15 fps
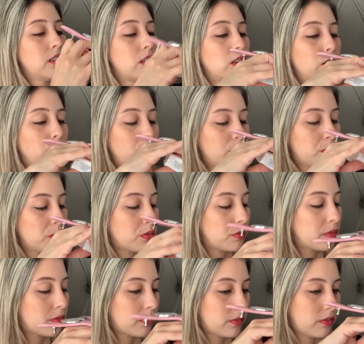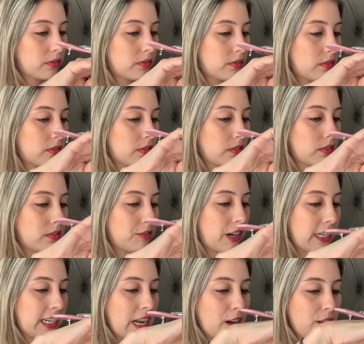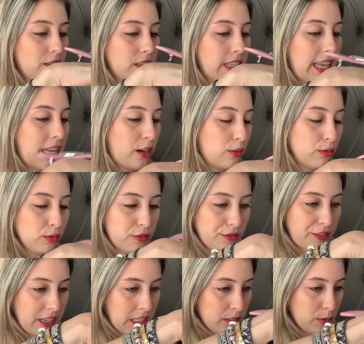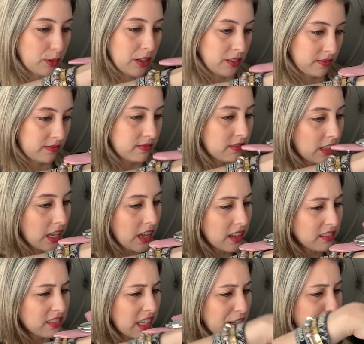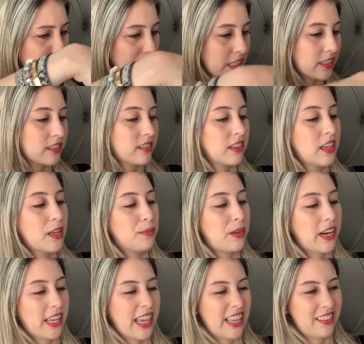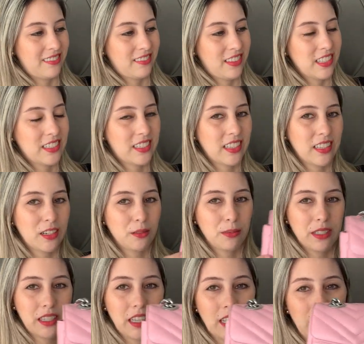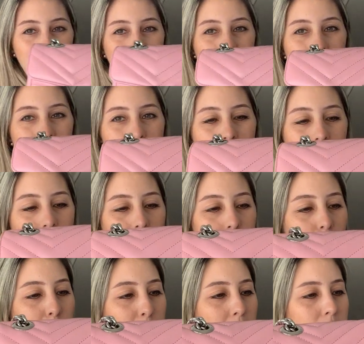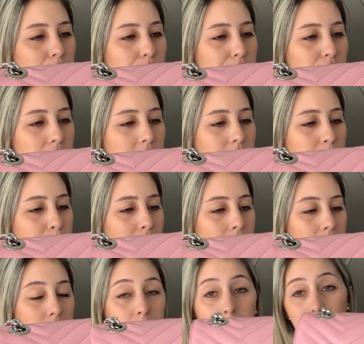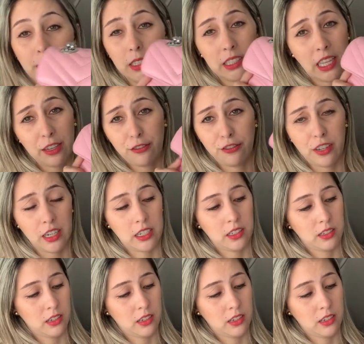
So right now they don't fit. Well, yeah, they fit. But again, it's a little bit like too much for this bag, but they fit.